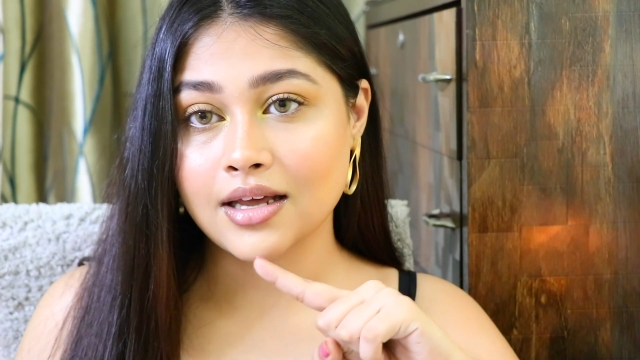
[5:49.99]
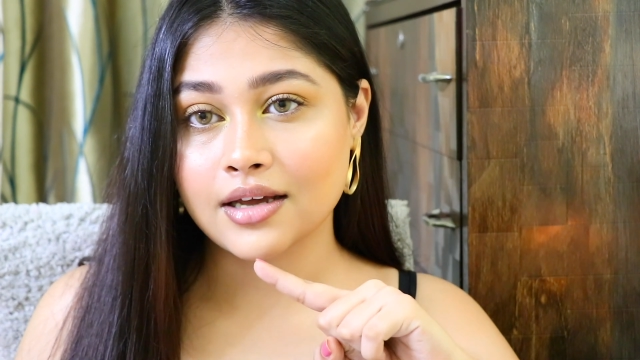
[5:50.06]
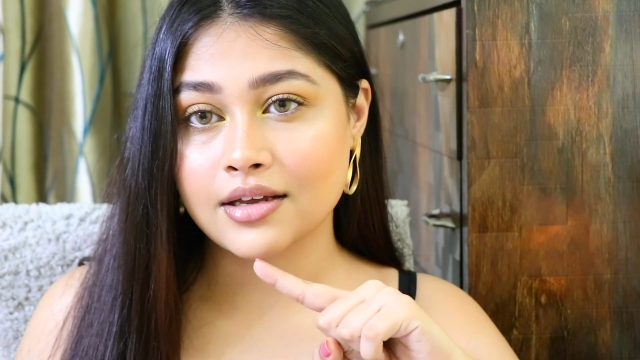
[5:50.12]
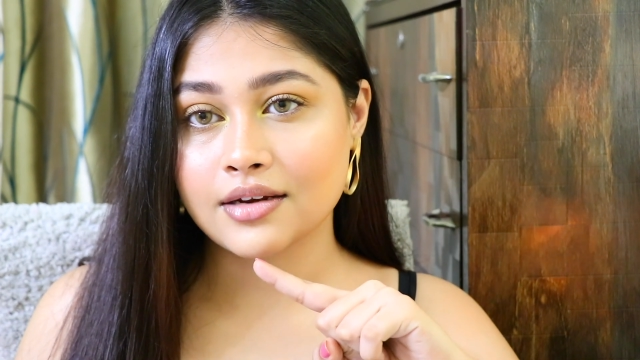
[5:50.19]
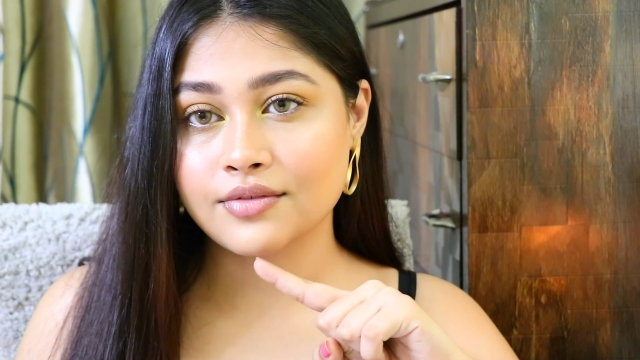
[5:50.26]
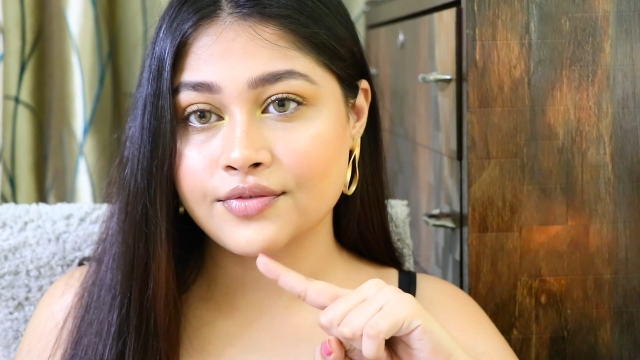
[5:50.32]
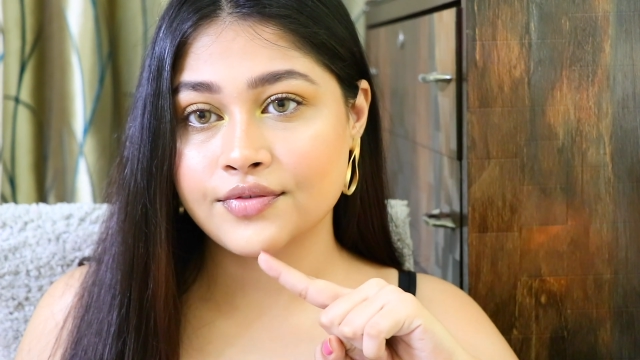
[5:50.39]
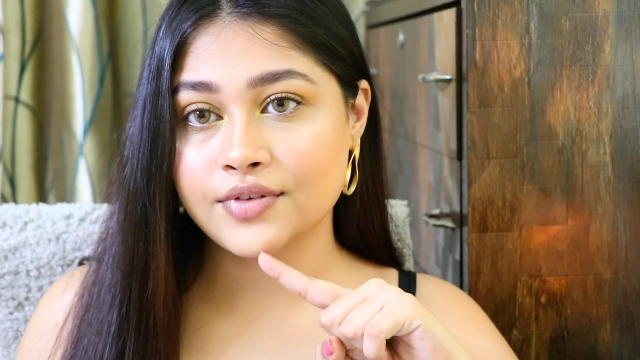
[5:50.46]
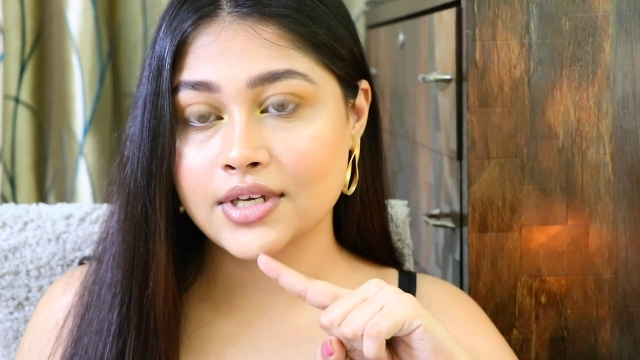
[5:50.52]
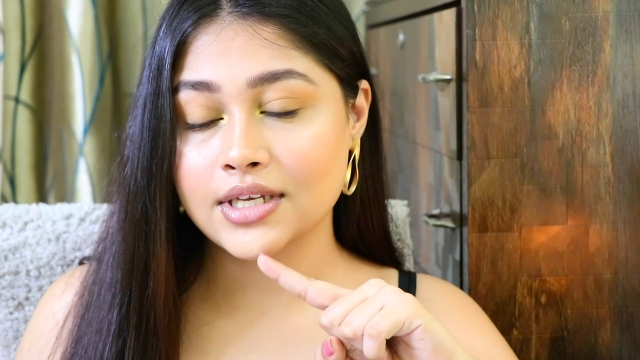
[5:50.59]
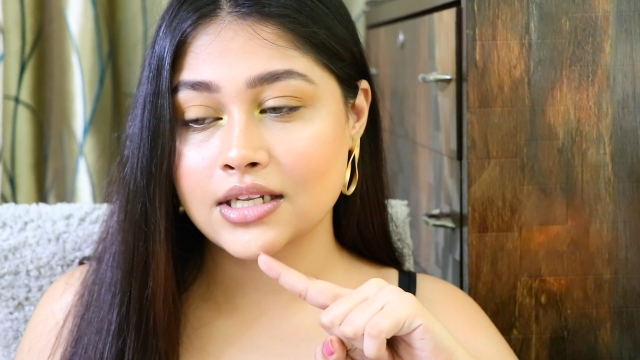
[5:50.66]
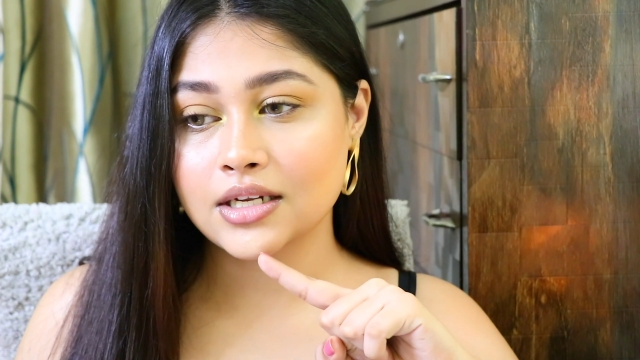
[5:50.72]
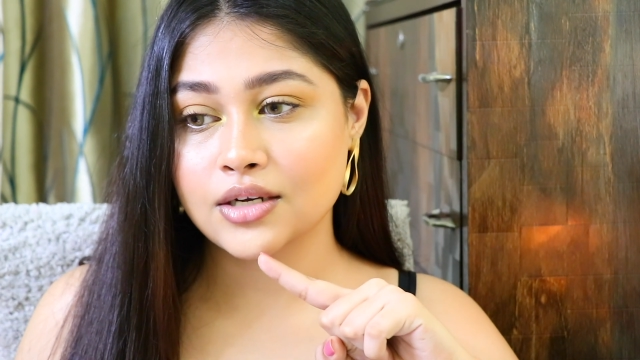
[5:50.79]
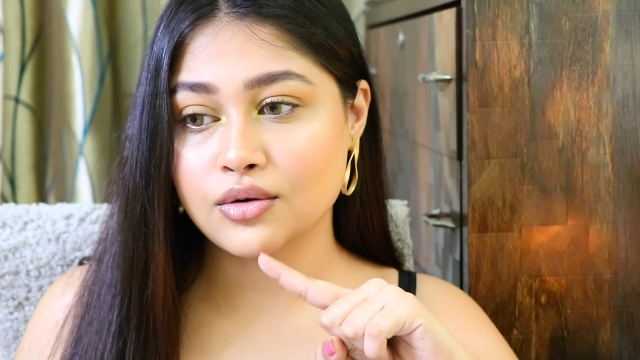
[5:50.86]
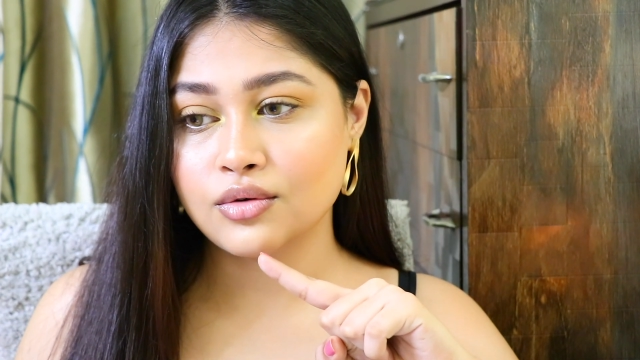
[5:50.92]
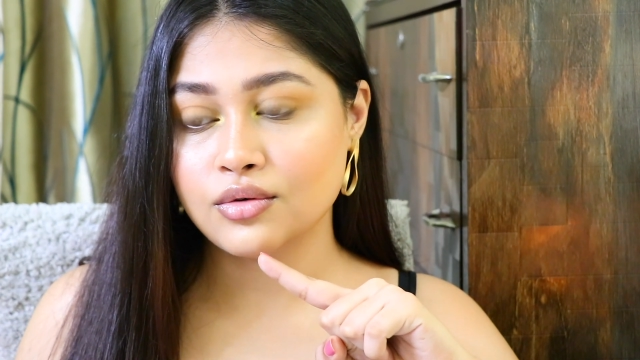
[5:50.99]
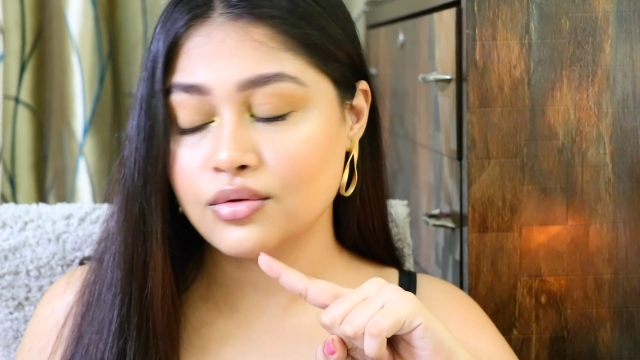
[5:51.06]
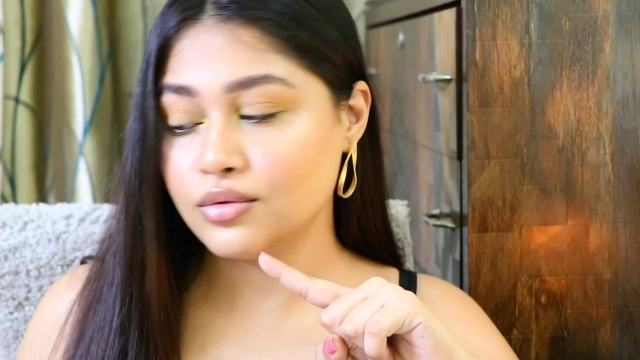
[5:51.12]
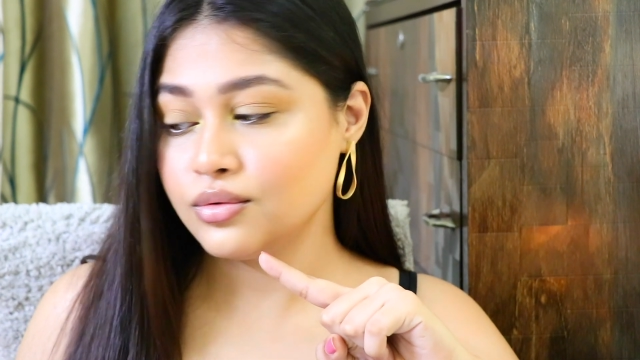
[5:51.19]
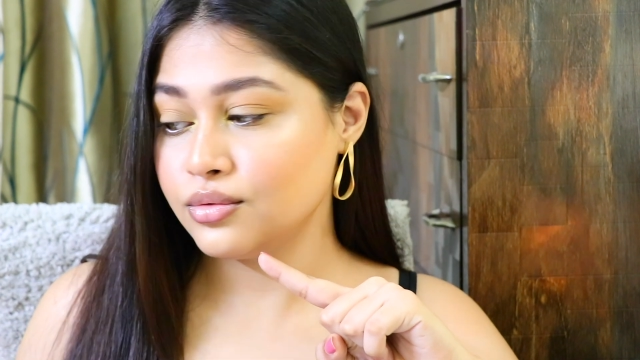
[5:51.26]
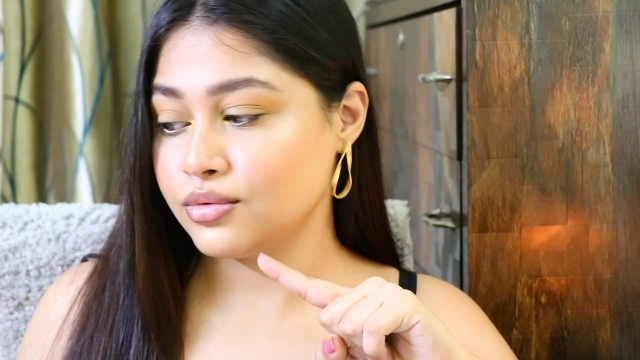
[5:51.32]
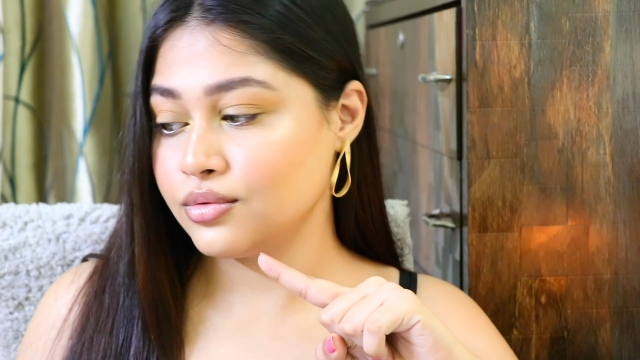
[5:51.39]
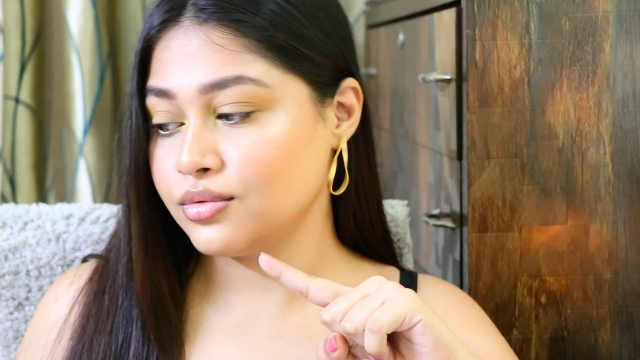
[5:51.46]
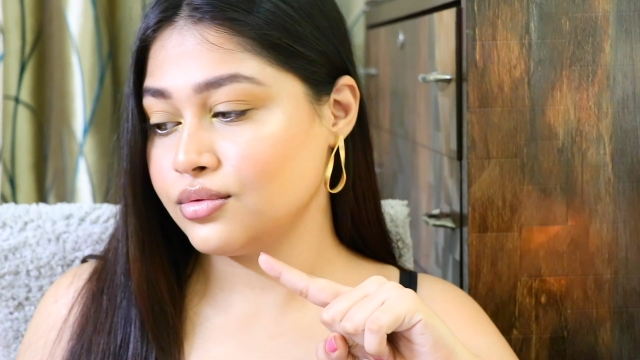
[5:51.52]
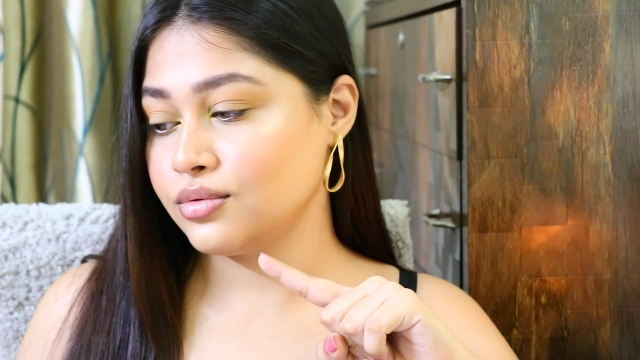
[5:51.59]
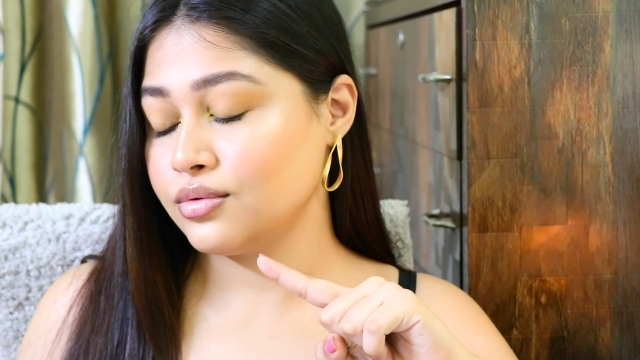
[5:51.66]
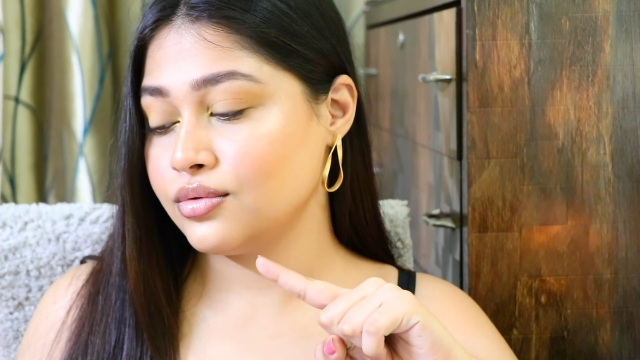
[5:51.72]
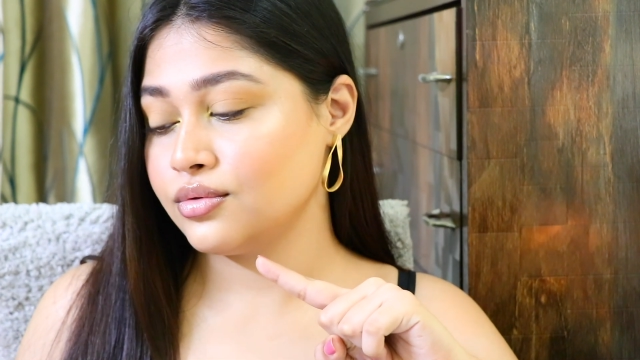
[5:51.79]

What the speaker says: I can feel, ooh.